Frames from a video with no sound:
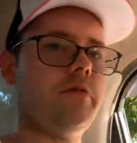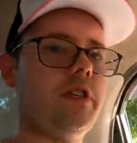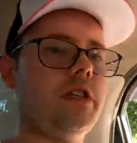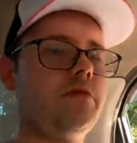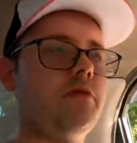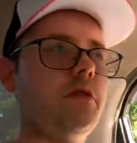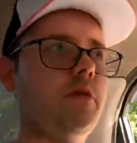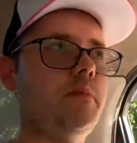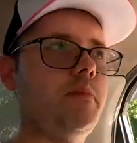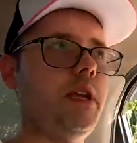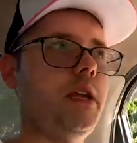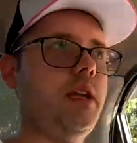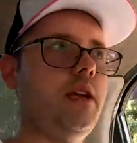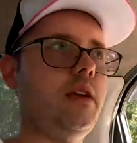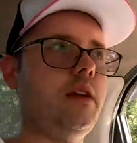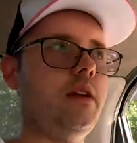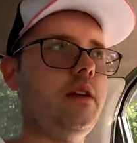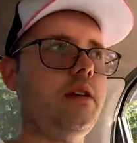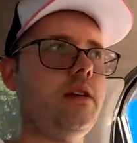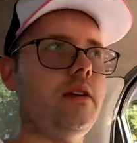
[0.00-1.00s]
which will be
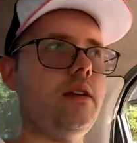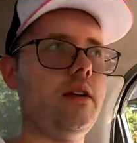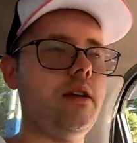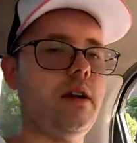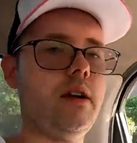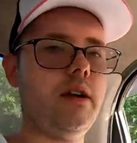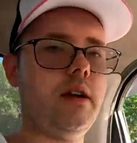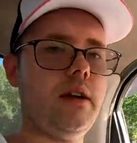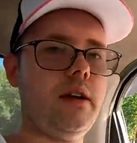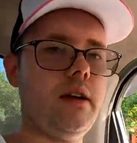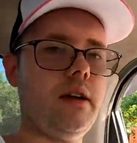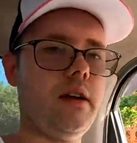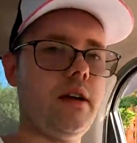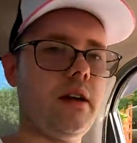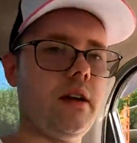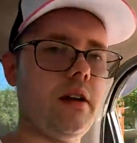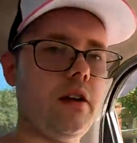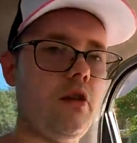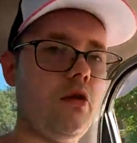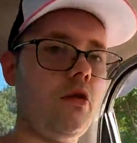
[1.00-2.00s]

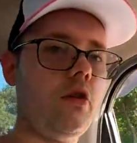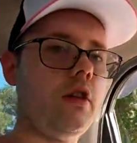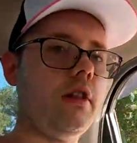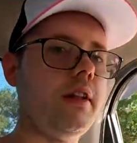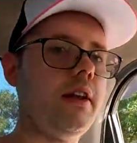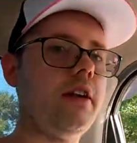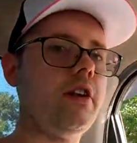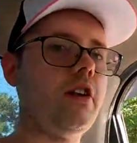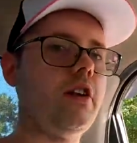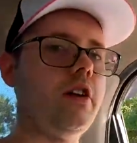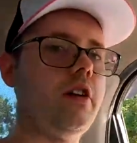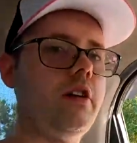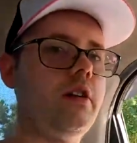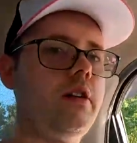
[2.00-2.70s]
a local dinner.